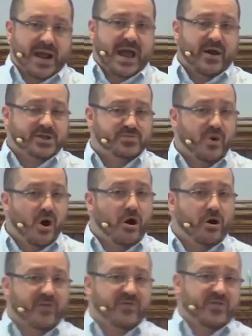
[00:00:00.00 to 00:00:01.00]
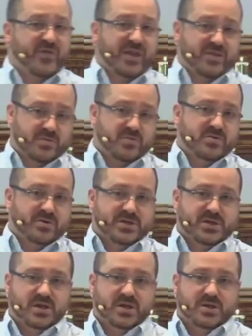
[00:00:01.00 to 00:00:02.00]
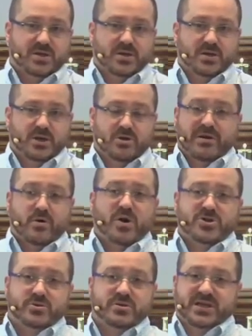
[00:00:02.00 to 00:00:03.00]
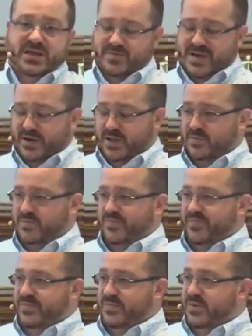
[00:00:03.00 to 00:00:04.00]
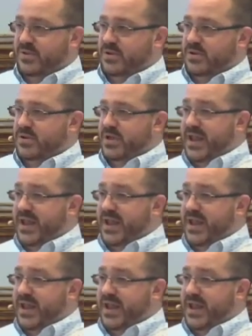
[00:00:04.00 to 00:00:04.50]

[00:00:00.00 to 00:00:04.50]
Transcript: he's part of the faith community, no matter what you think about him. And in the